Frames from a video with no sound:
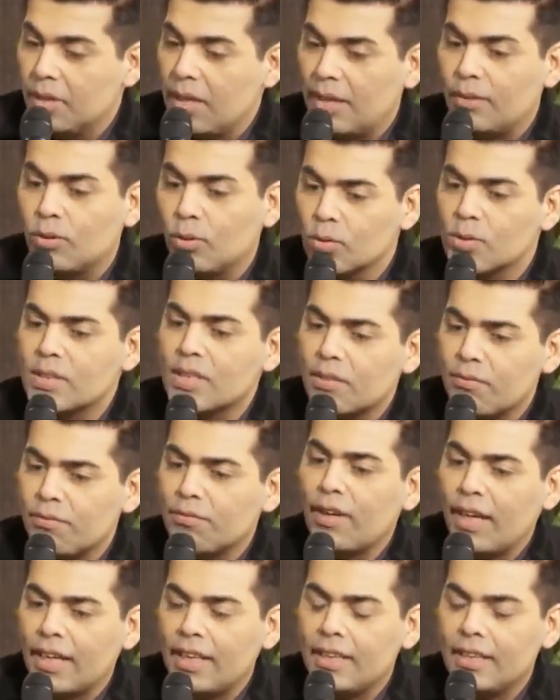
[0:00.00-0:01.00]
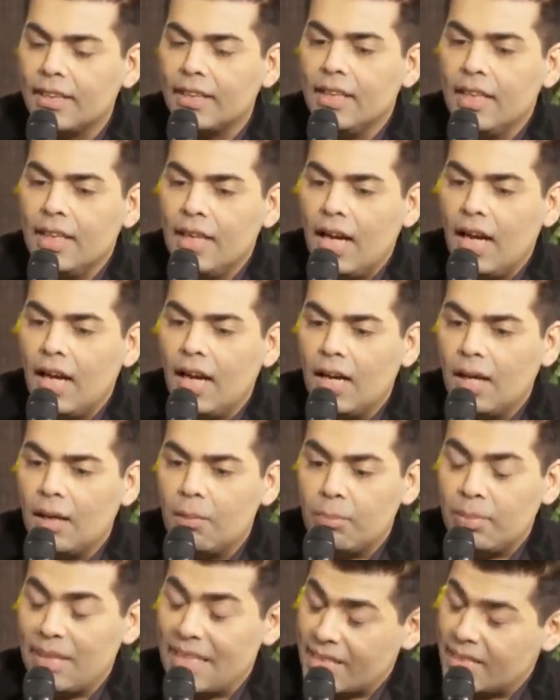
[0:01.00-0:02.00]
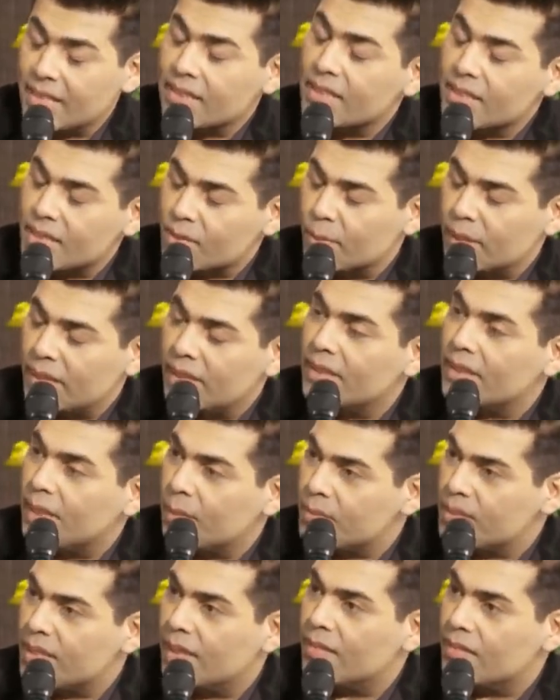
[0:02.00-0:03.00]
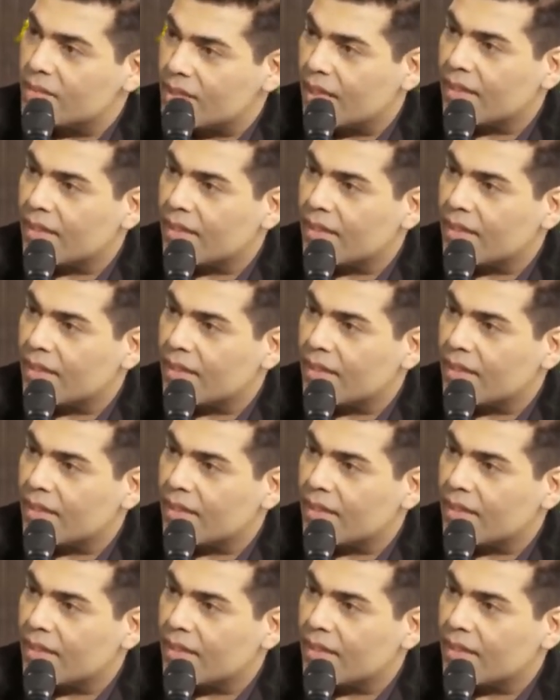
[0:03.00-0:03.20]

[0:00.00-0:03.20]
And those that find pleasantness within themselves,